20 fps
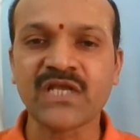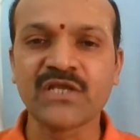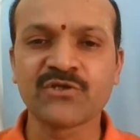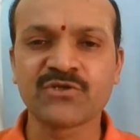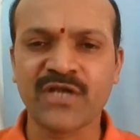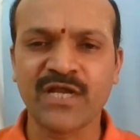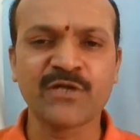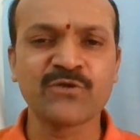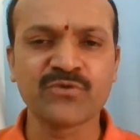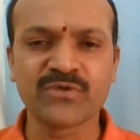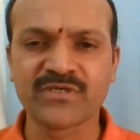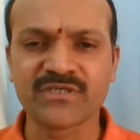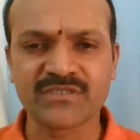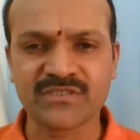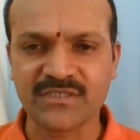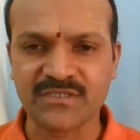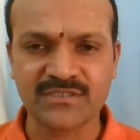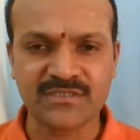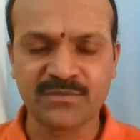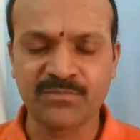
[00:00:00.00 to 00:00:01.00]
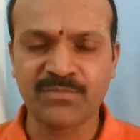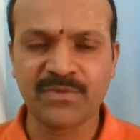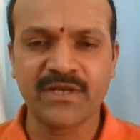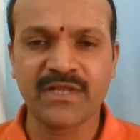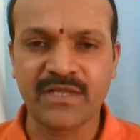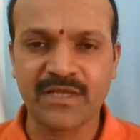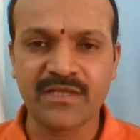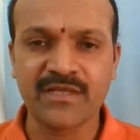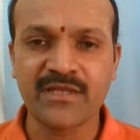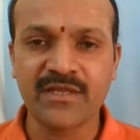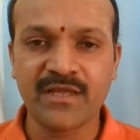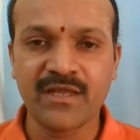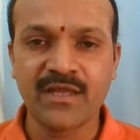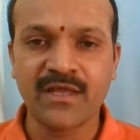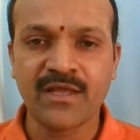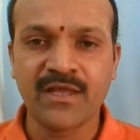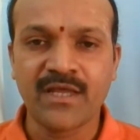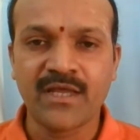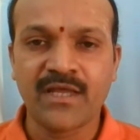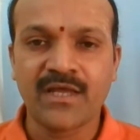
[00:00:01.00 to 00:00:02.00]
You try to understand. Simply,
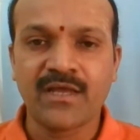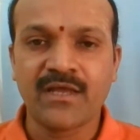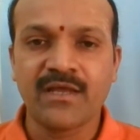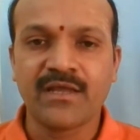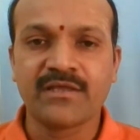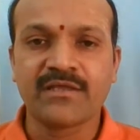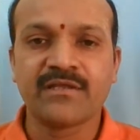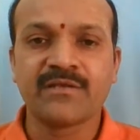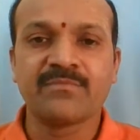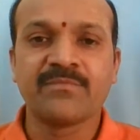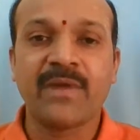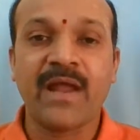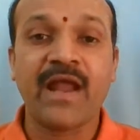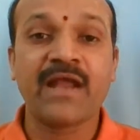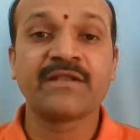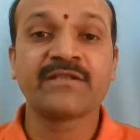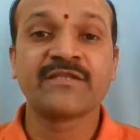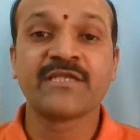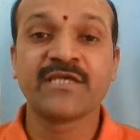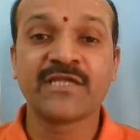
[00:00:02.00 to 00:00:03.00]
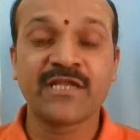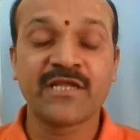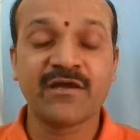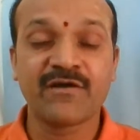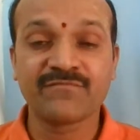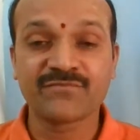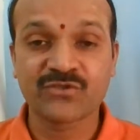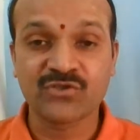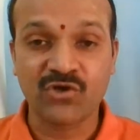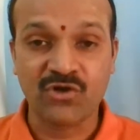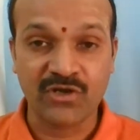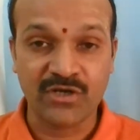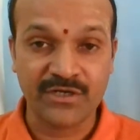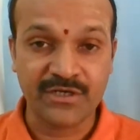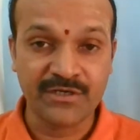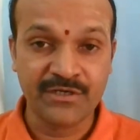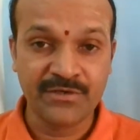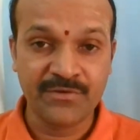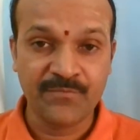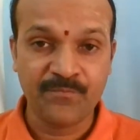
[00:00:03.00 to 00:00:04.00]
in band theory of
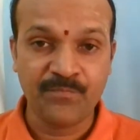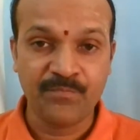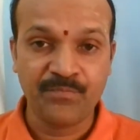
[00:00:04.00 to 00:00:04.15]
solid,